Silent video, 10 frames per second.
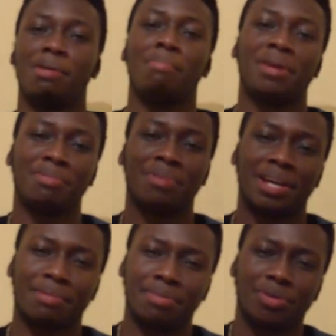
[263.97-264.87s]
made me
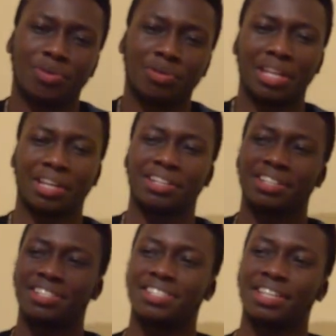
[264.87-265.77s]
happy, you know, like
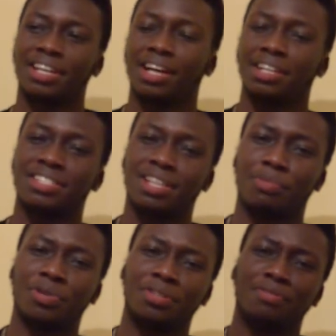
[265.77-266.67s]
seeing
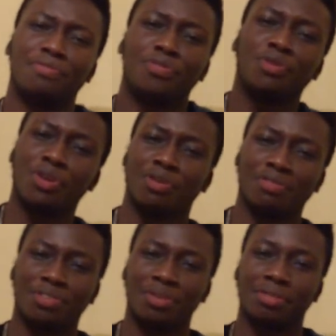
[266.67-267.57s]
someone viewing your
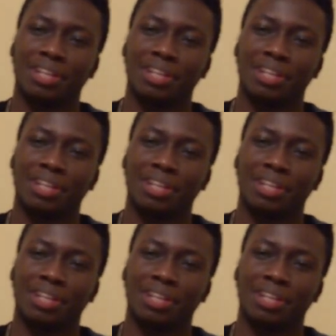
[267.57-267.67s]
video.